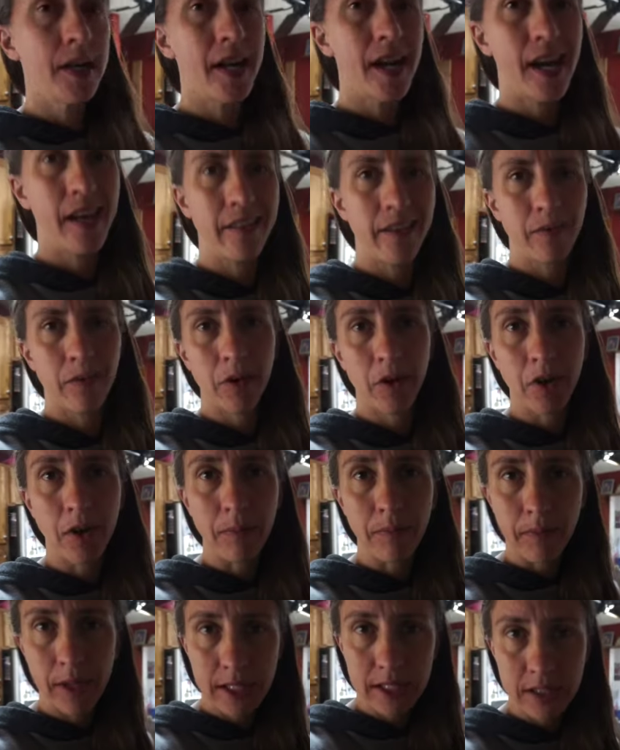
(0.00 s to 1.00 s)
and then we're gonna
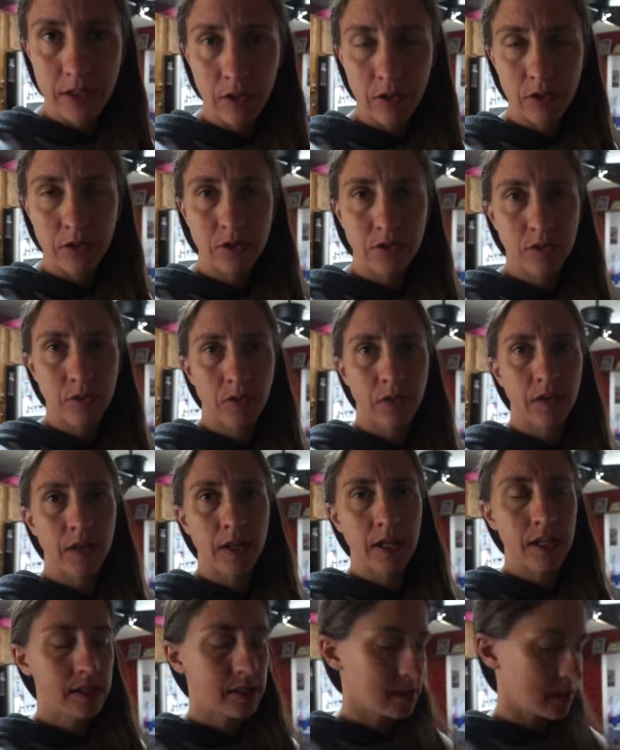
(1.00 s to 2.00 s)
mix those two
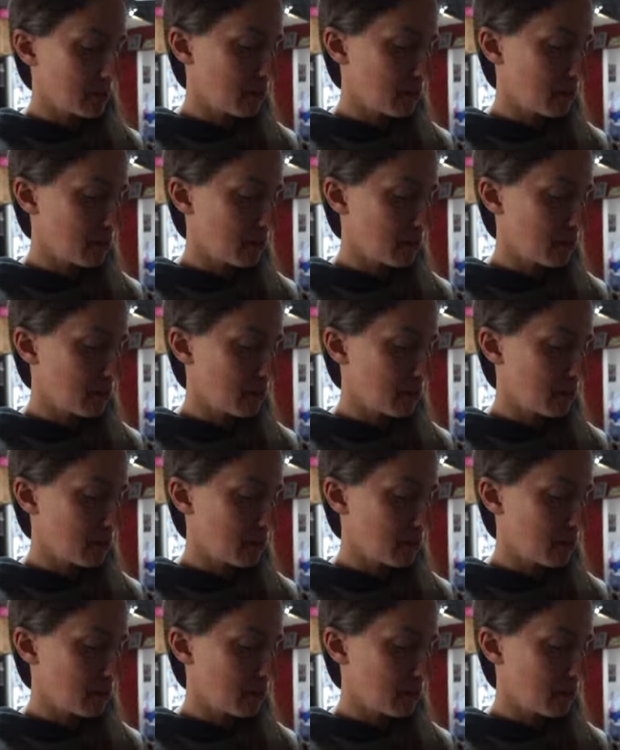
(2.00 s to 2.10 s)
things